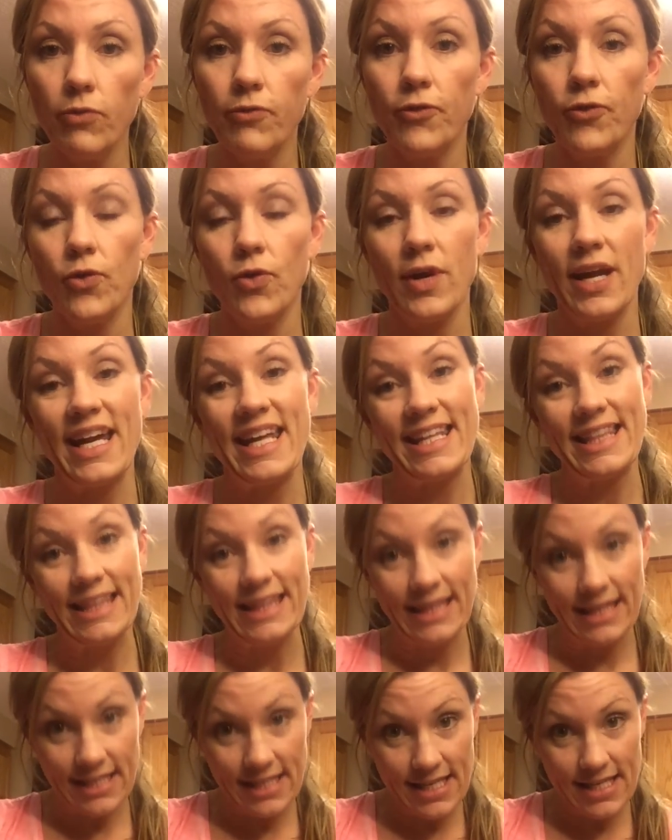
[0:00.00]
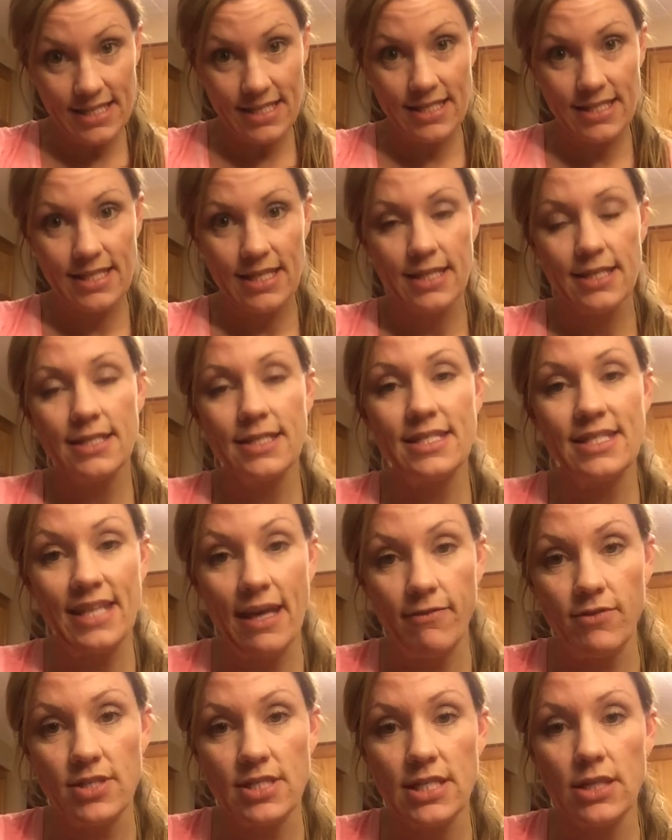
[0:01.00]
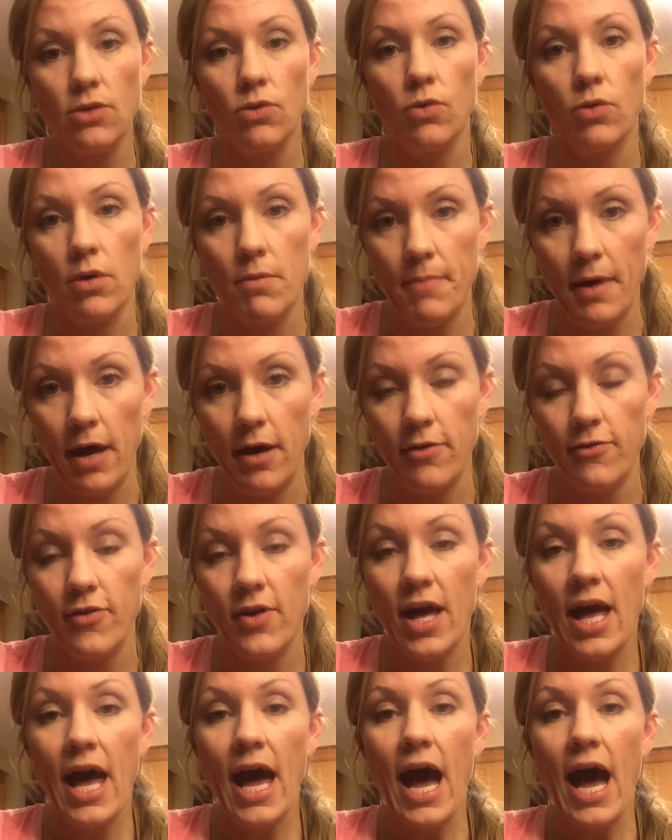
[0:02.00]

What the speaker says: for at least 70 or above,